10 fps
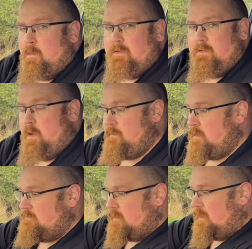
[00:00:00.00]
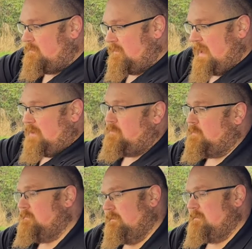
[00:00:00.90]
whatsoever in regards to the actual
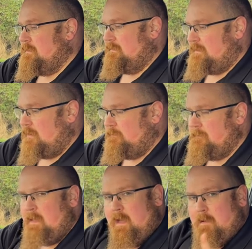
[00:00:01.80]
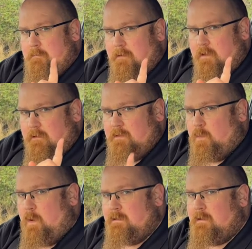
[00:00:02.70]
system itself. But there is
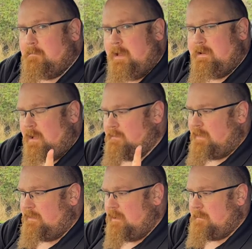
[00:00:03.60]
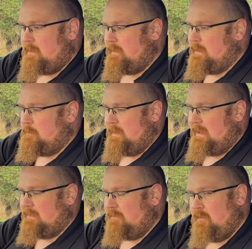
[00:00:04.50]
one complaint I'll tell you about a little bit
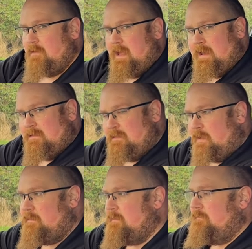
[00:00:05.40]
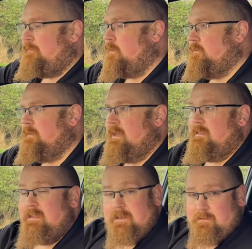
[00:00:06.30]
later on, and it does involve
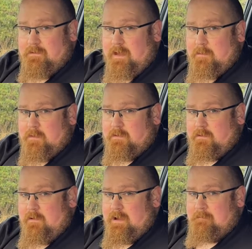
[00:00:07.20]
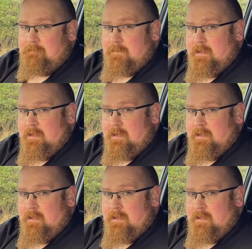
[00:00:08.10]
the infotainment screen.